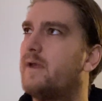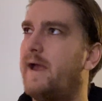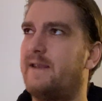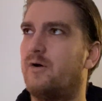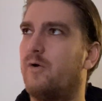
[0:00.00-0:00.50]

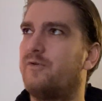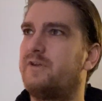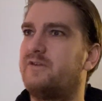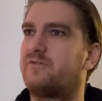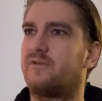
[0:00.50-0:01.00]
And all
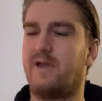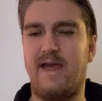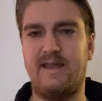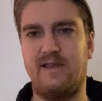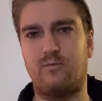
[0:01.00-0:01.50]
these,
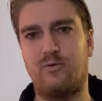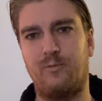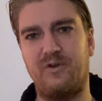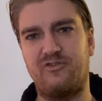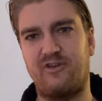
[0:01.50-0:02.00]
and it will
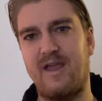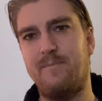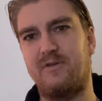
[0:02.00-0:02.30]
reshape